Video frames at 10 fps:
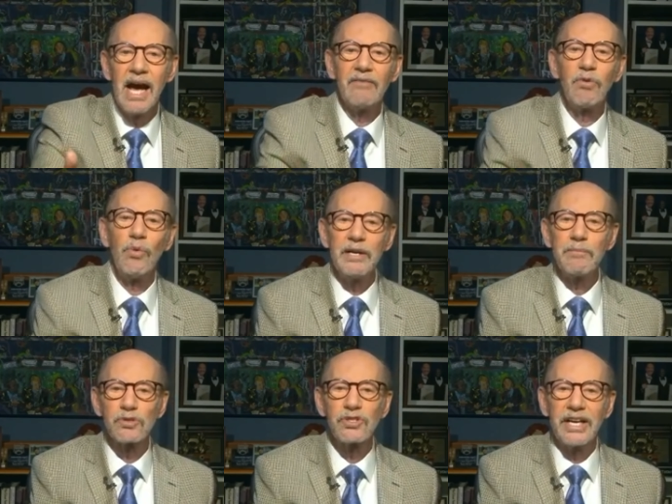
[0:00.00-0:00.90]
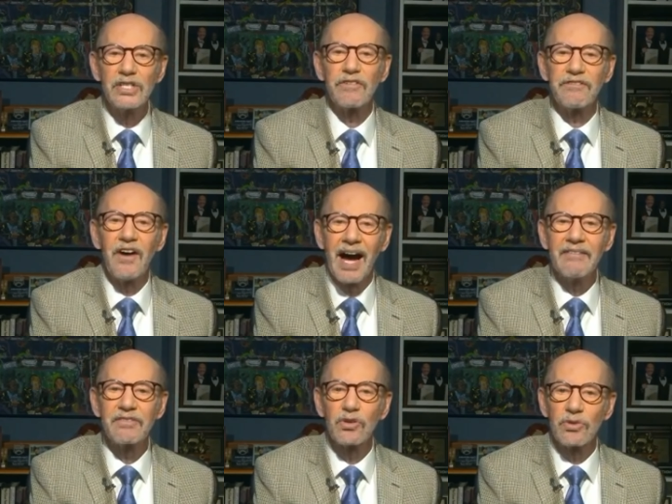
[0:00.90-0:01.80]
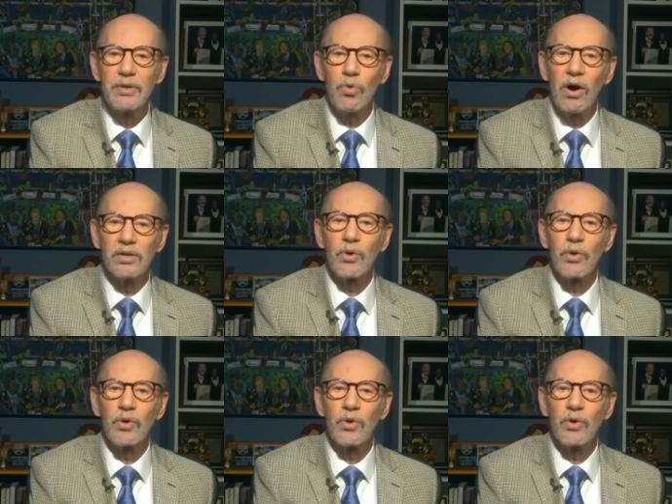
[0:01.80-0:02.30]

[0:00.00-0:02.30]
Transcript: have a winning percentage of 531,